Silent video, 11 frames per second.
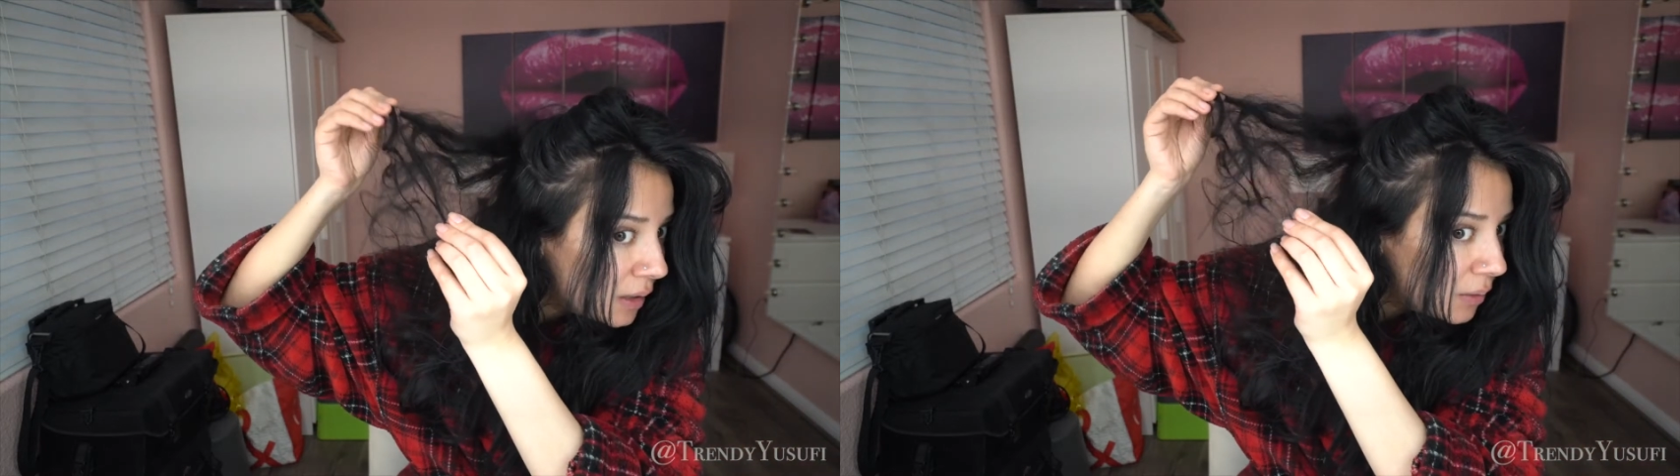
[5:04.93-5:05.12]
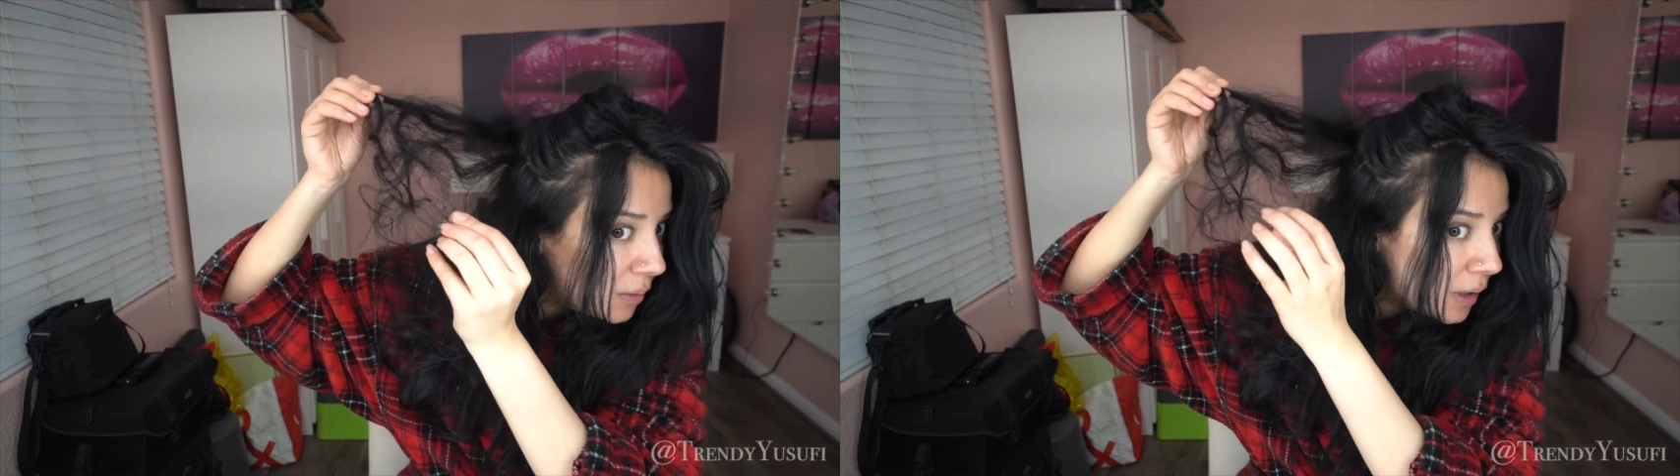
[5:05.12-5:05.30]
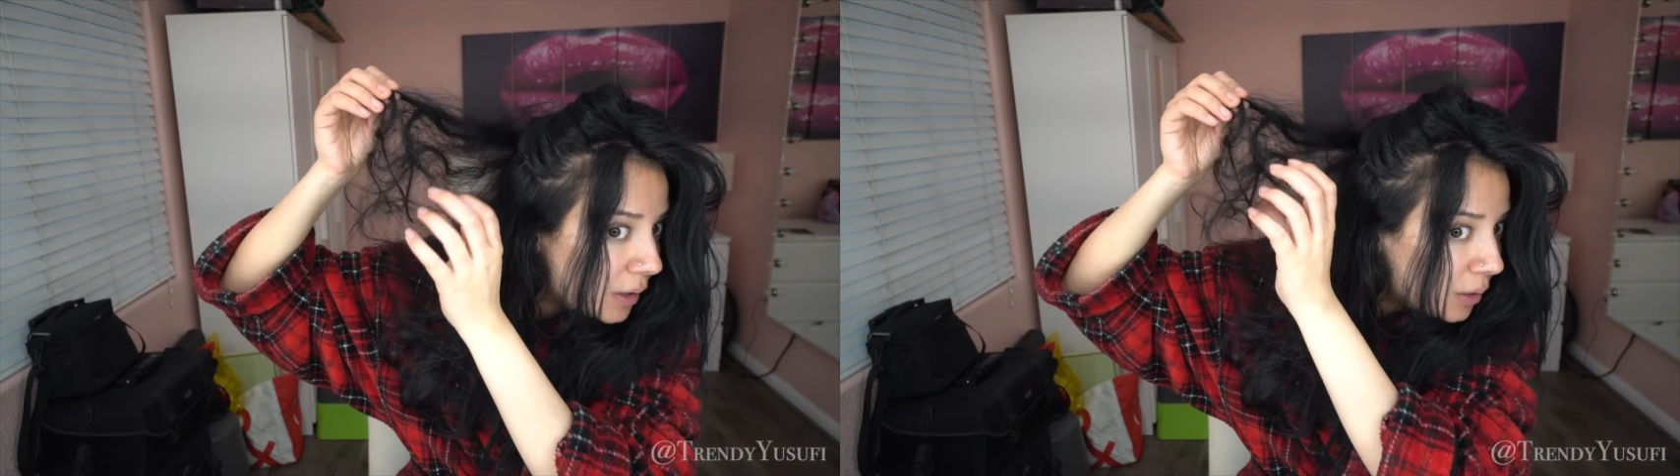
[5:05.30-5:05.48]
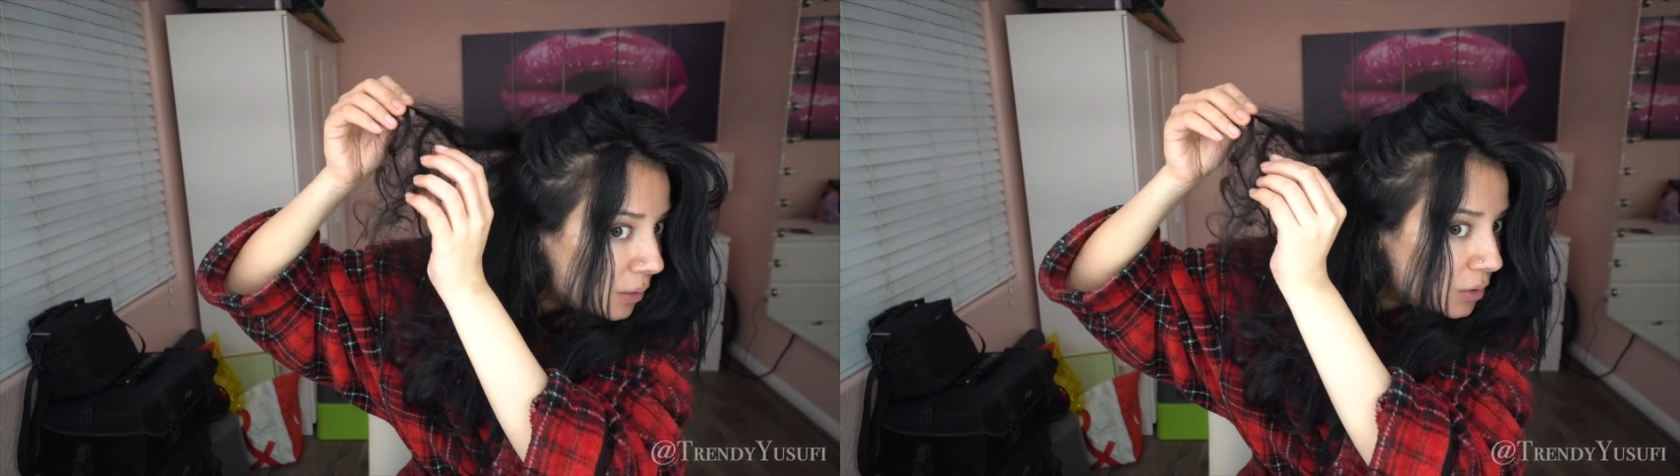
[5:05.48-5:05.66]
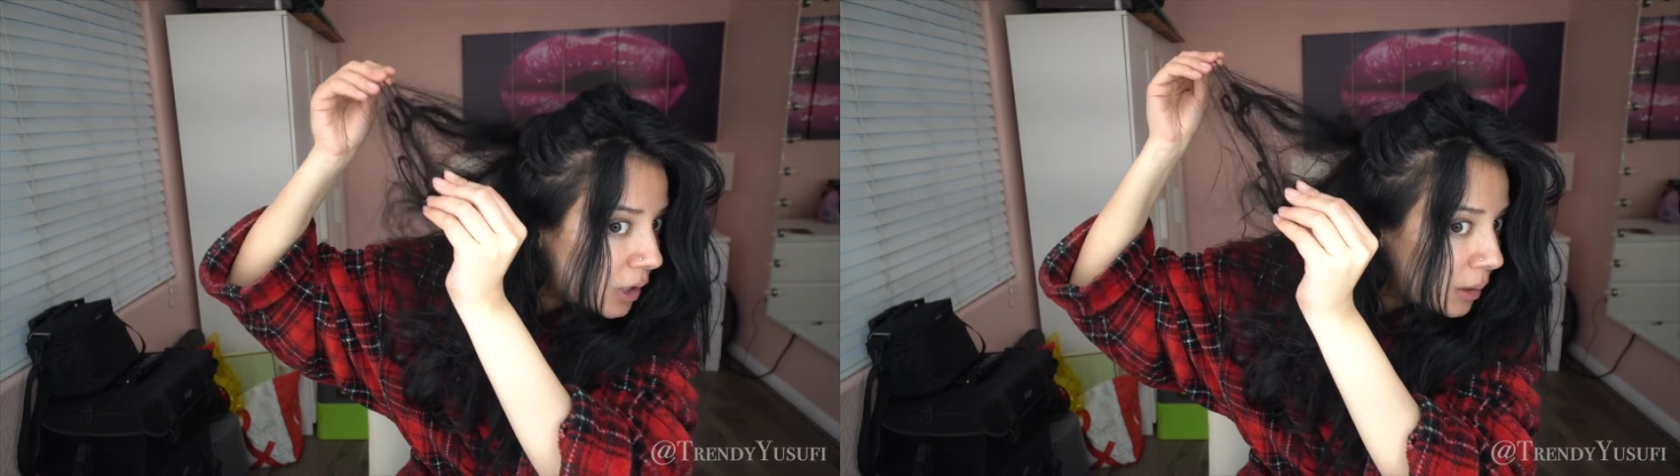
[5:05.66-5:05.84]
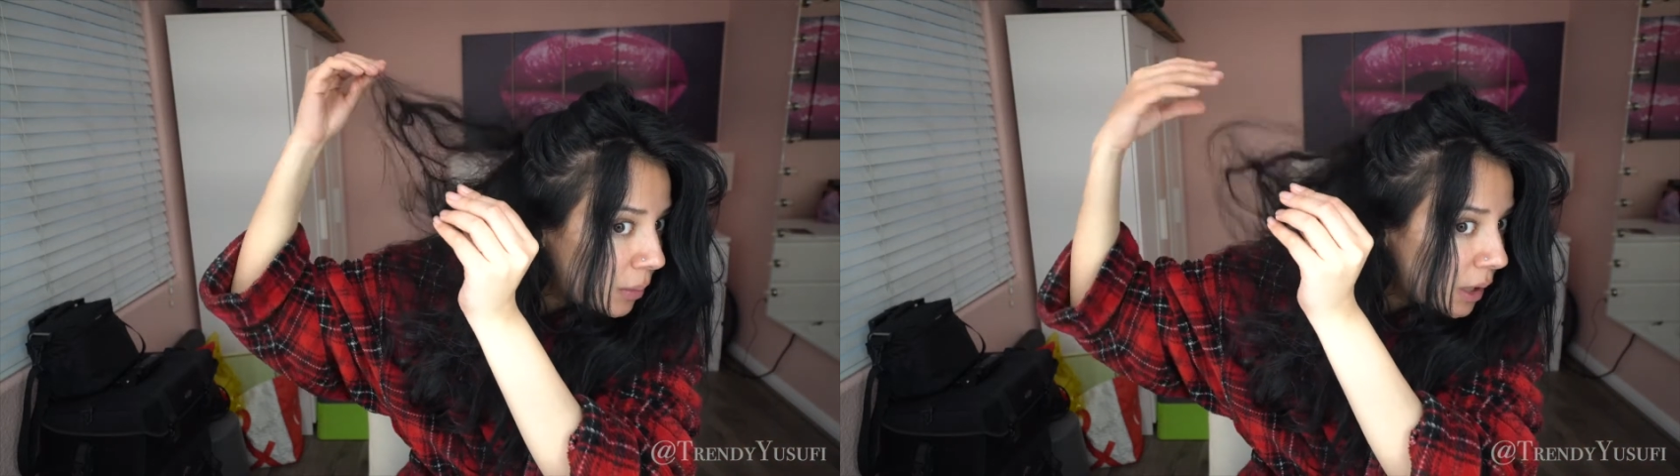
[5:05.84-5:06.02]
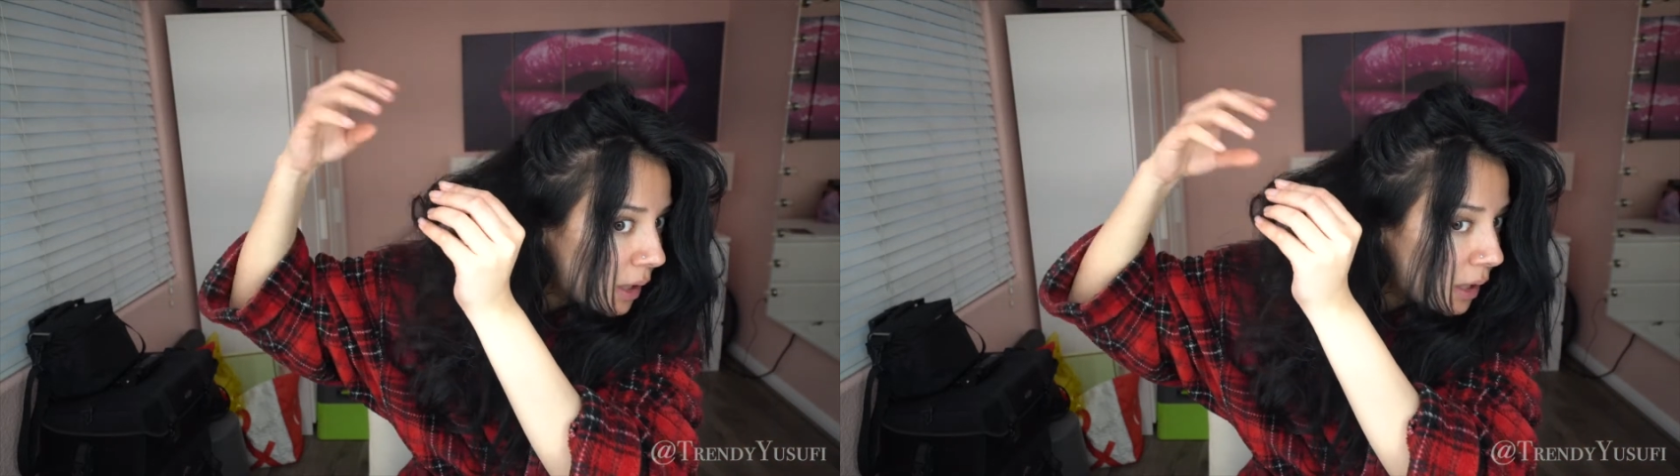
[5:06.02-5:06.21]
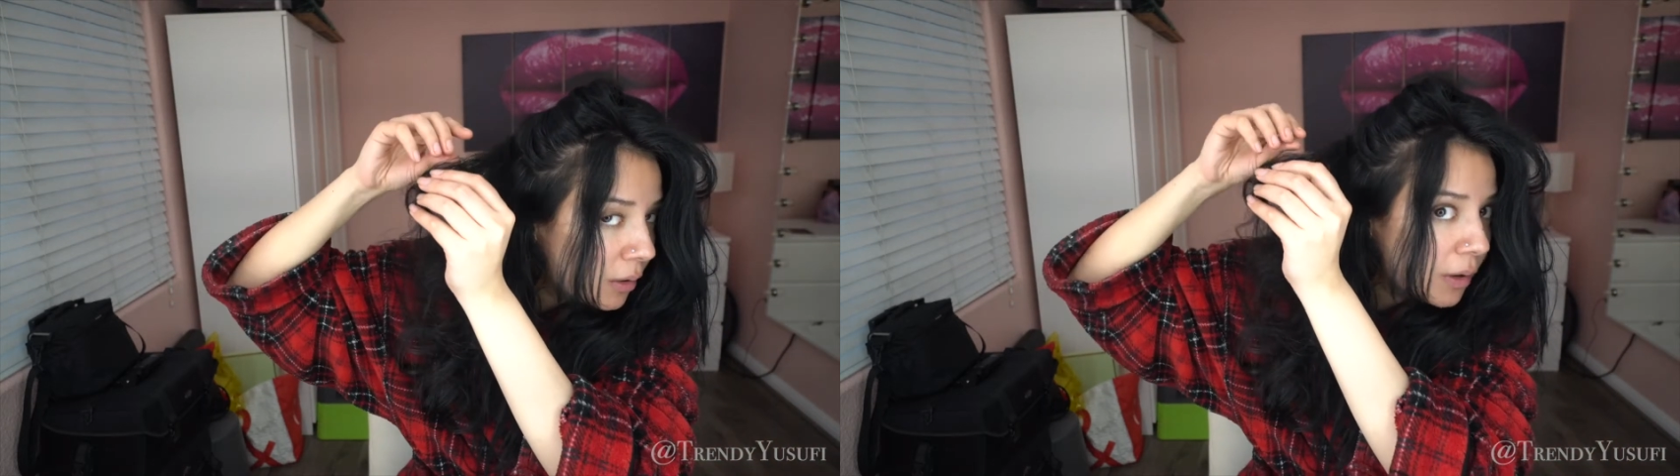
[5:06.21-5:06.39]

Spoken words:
when I don't dry my hair